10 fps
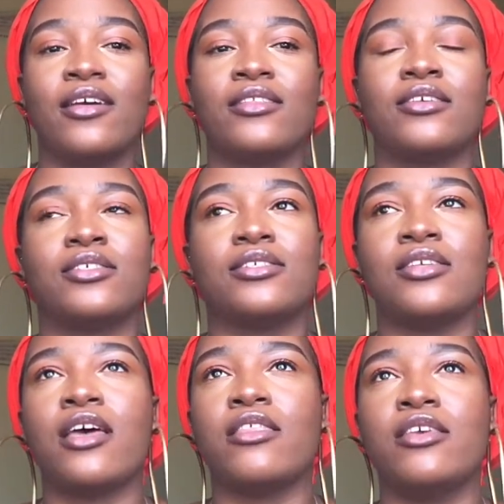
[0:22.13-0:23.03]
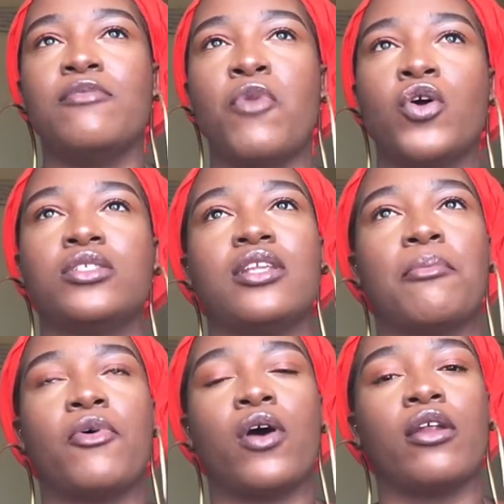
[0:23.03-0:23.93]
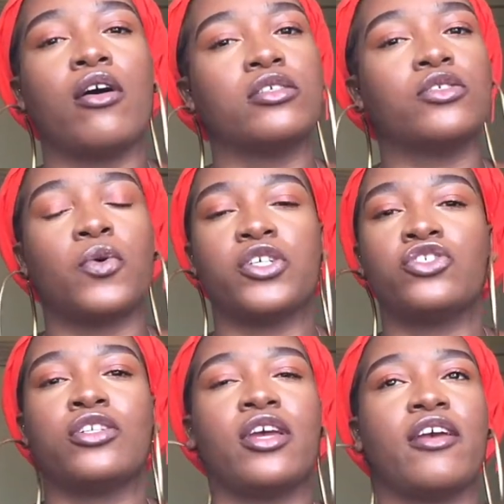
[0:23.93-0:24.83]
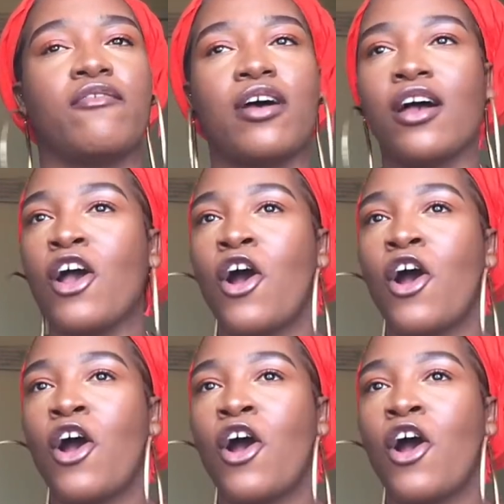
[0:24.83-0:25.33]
This is the most number one asked question ever